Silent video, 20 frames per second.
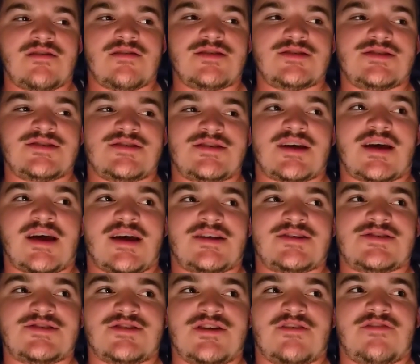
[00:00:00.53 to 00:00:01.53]
this is the
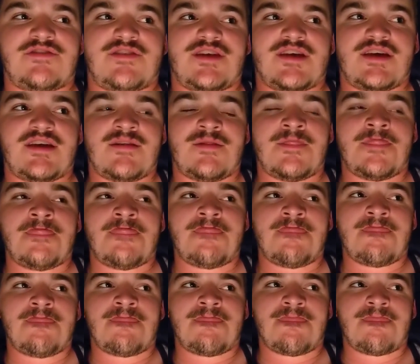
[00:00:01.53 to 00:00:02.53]
kind of stuff that
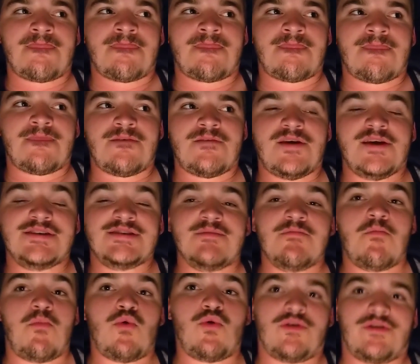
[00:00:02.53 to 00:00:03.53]
is
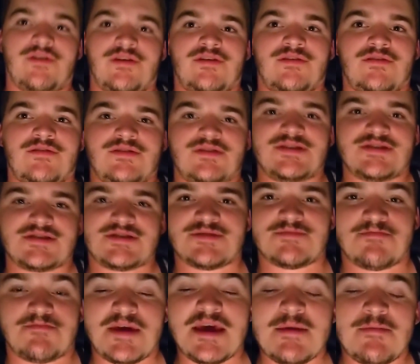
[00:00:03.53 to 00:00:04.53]
important. This
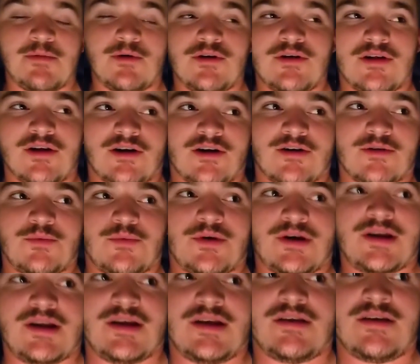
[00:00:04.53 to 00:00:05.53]
is people are
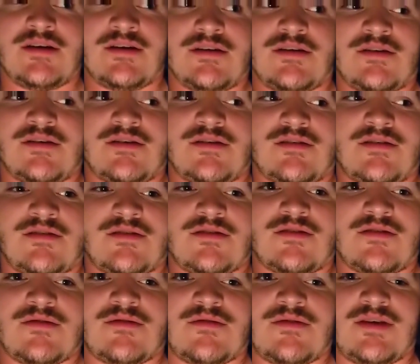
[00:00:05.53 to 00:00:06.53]
what
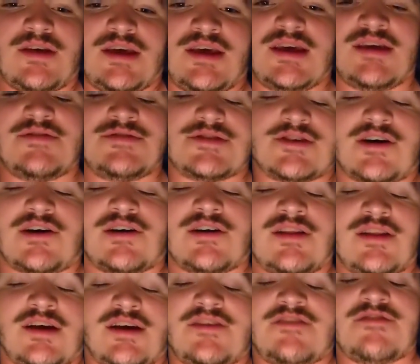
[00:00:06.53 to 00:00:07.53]
gives our
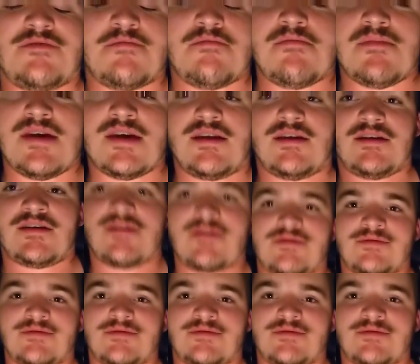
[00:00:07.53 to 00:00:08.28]
life meaning.